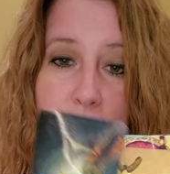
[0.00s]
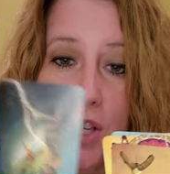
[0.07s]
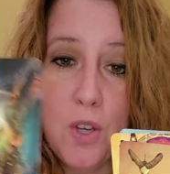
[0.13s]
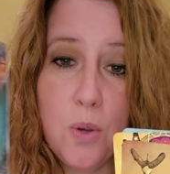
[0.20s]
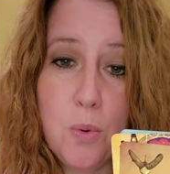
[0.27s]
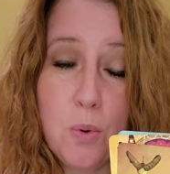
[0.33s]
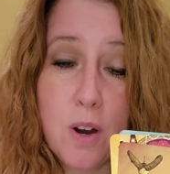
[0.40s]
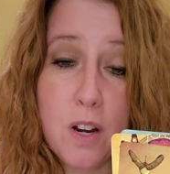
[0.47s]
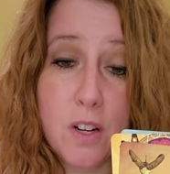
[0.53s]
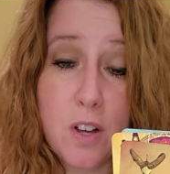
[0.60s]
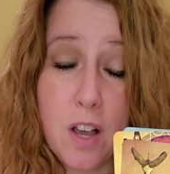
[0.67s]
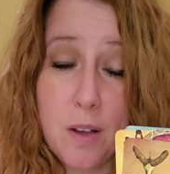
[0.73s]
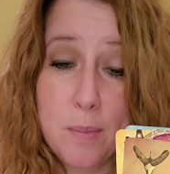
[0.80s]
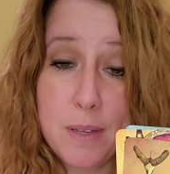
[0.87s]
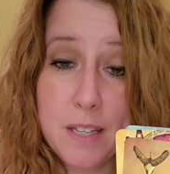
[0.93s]
You are
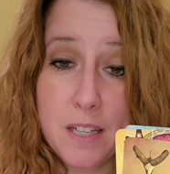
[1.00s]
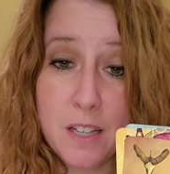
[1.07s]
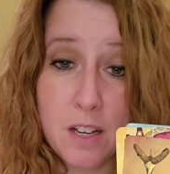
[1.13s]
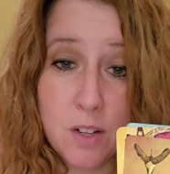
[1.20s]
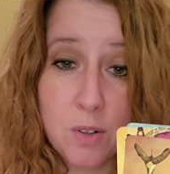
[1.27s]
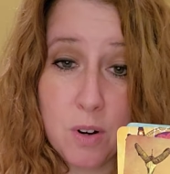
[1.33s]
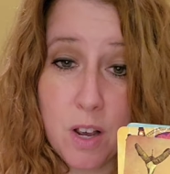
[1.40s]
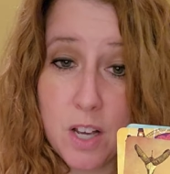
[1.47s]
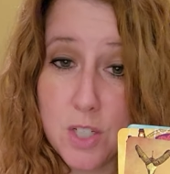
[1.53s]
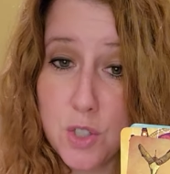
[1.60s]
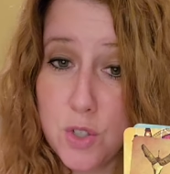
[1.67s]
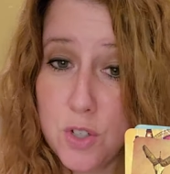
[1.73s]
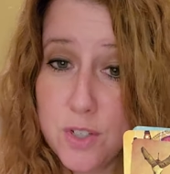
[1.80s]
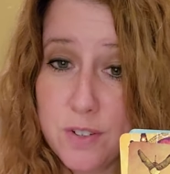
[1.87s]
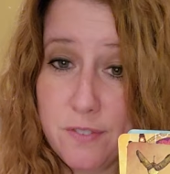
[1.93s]
coming across
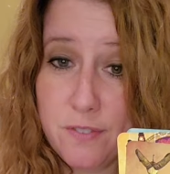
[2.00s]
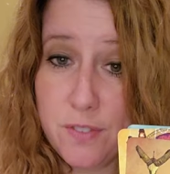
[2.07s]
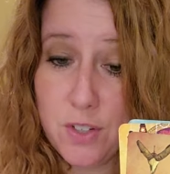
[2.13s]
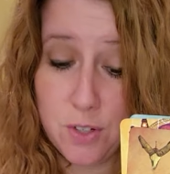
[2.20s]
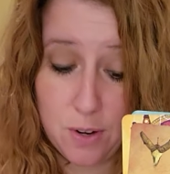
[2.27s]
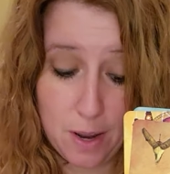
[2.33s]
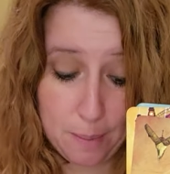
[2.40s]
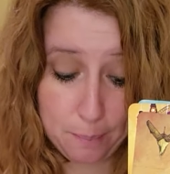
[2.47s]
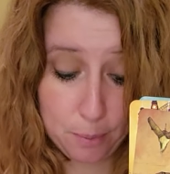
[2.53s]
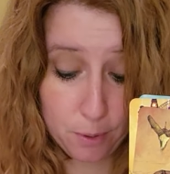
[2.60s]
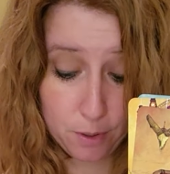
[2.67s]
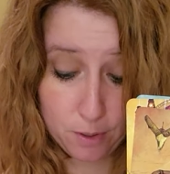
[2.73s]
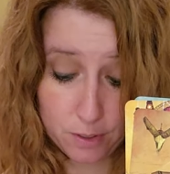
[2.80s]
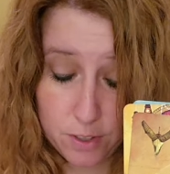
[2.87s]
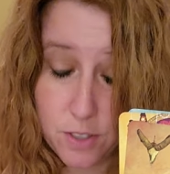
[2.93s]
your, your
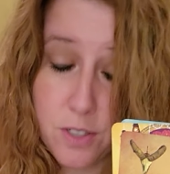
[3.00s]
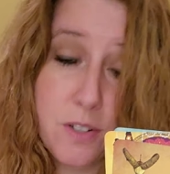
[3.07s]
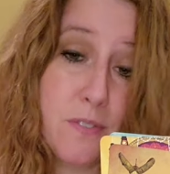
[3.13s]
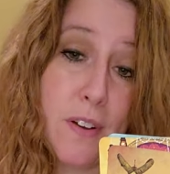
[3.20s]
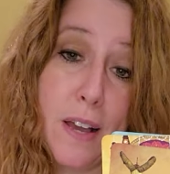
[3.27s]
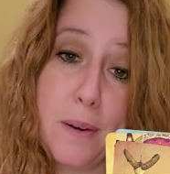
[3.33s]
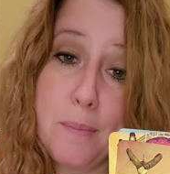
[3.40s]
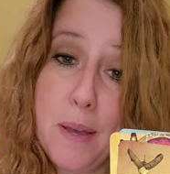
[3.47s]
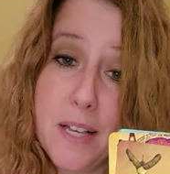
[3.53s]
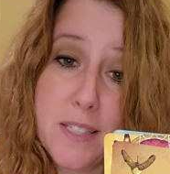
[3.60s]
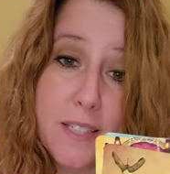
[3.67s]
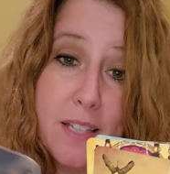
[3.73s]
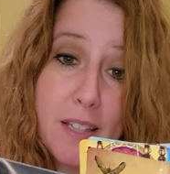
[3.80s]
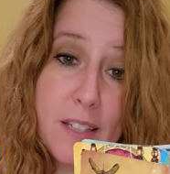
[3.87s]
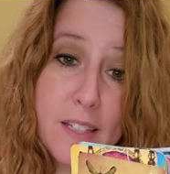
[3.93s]
emperor, your divine
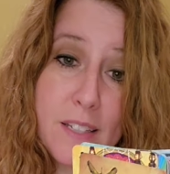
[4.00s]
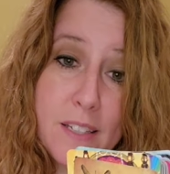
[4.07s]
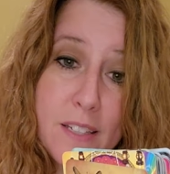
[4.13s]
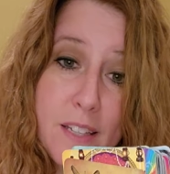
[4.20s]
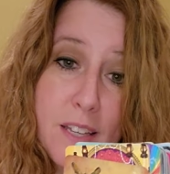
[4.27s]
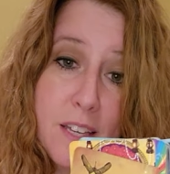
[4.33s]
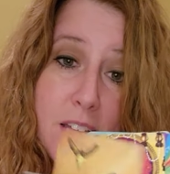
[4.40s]
masculine.